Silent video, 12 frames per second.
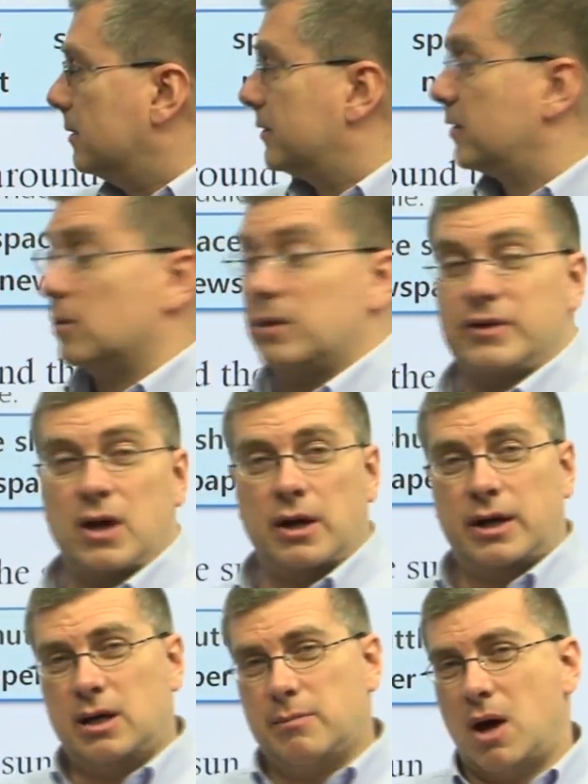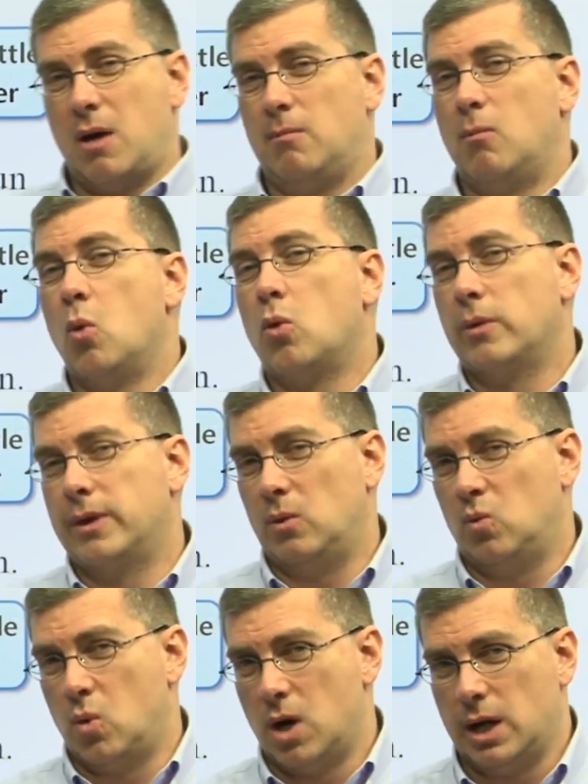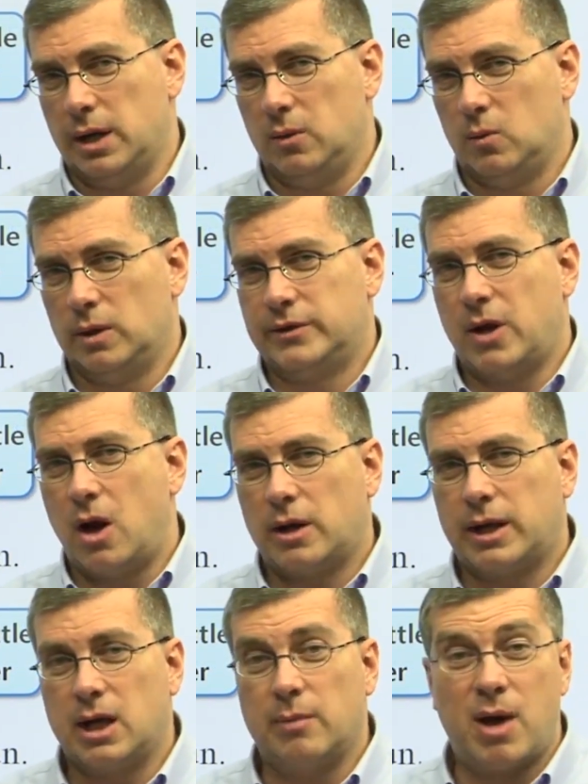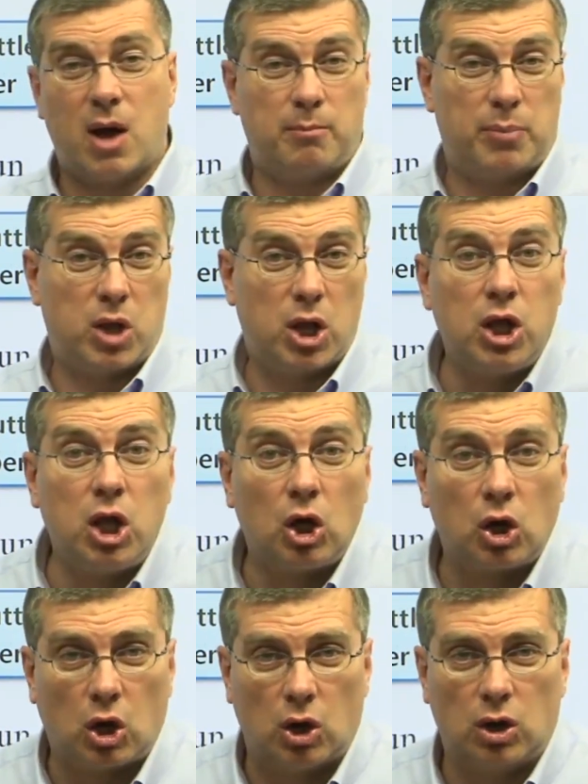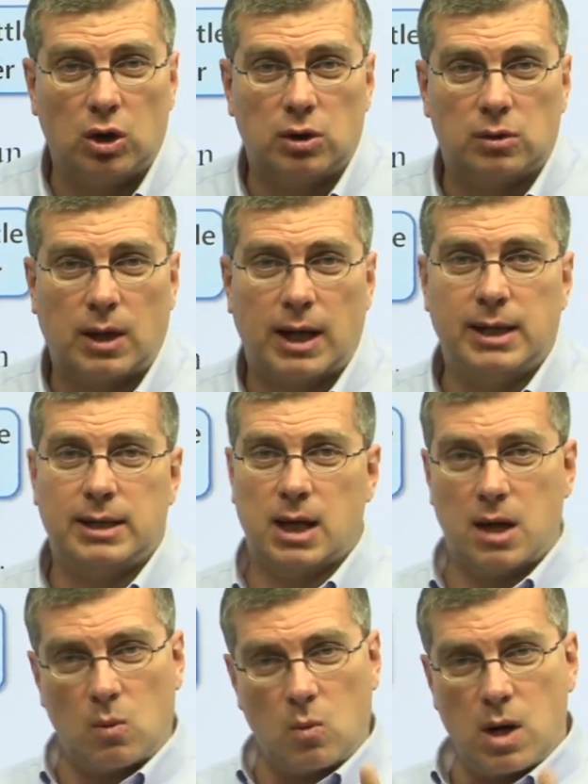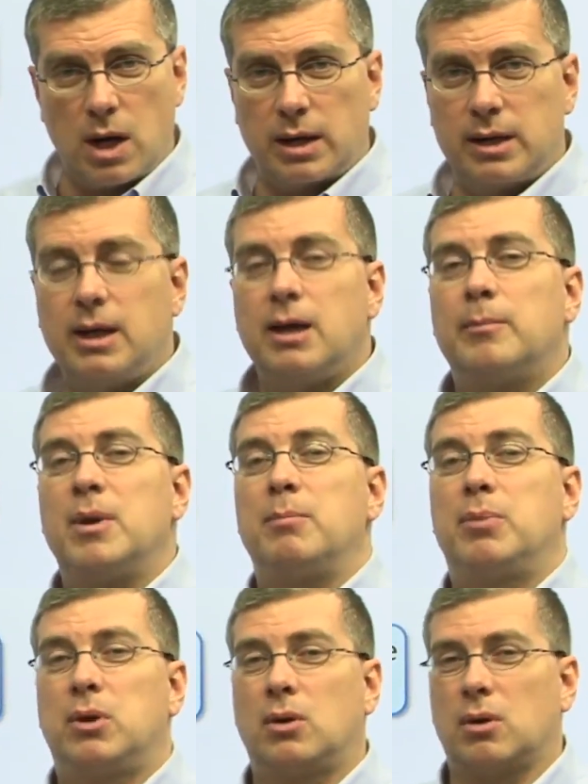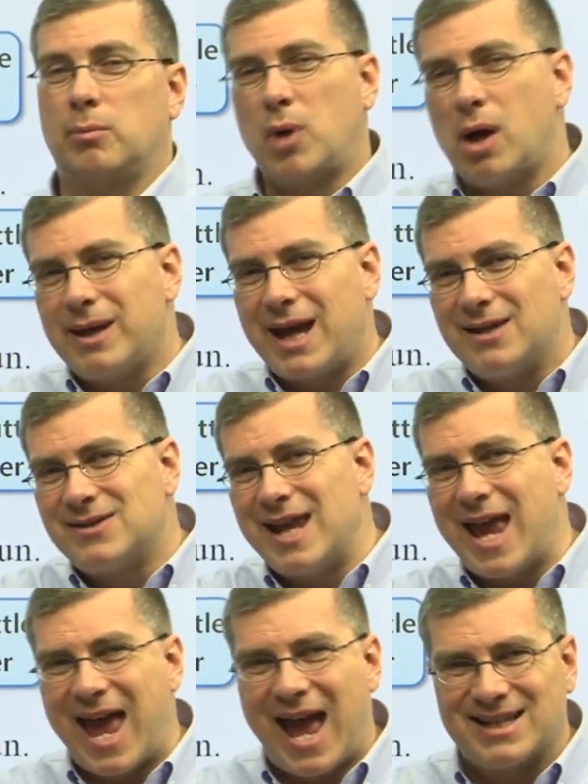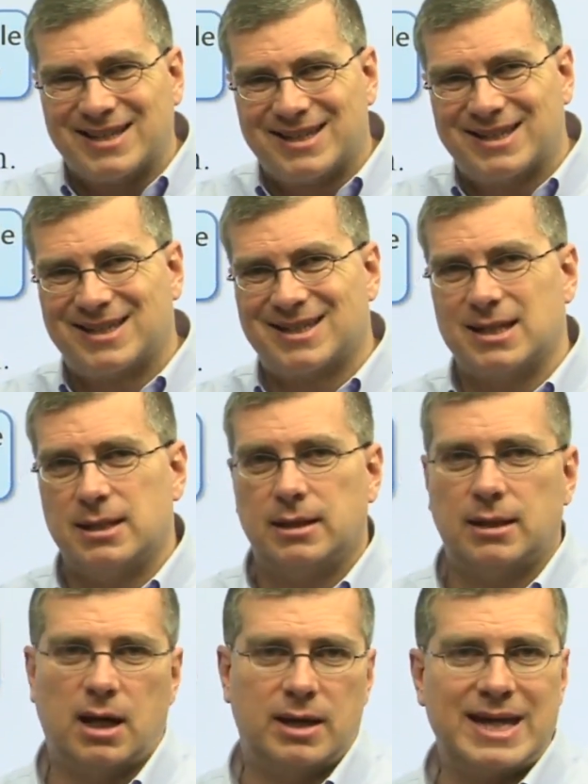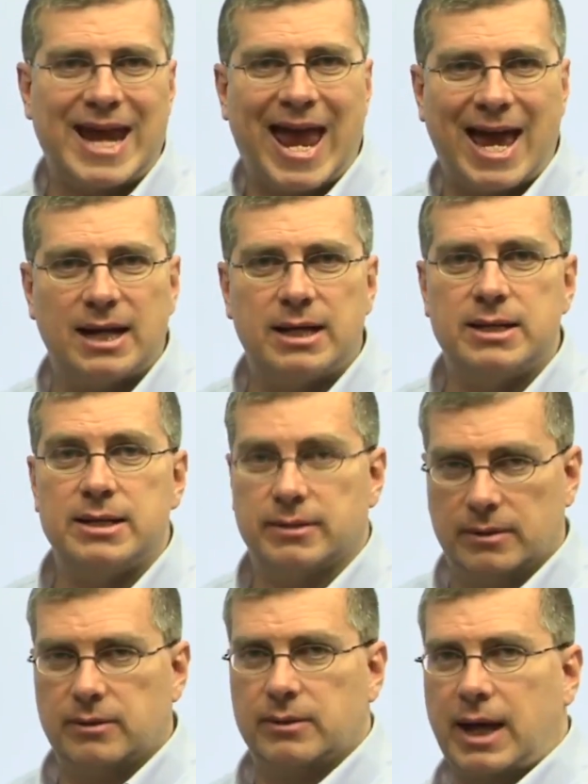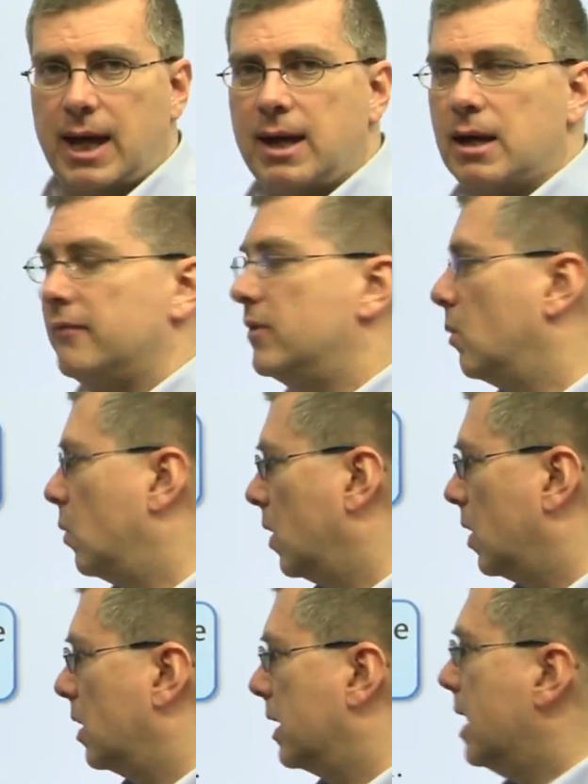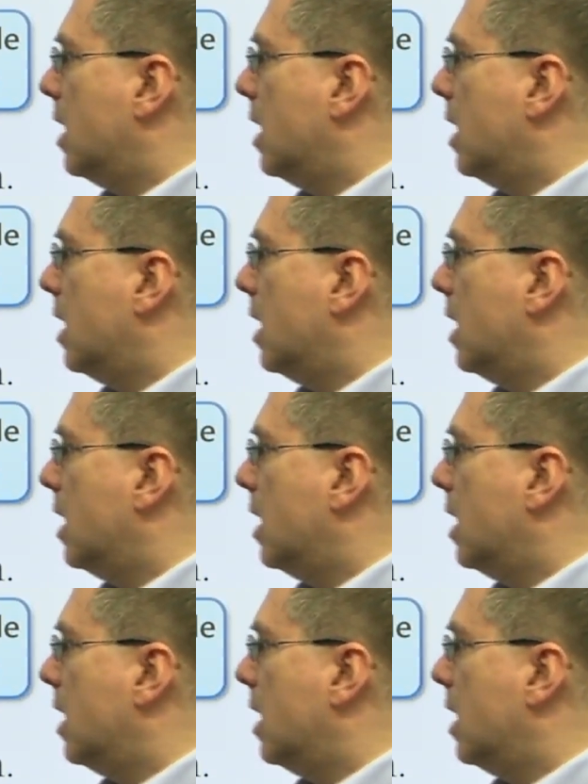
So we're talking about more than one. We're talking about plural, right? Not one, but plural. Probably has an S on the end, okay, of the word.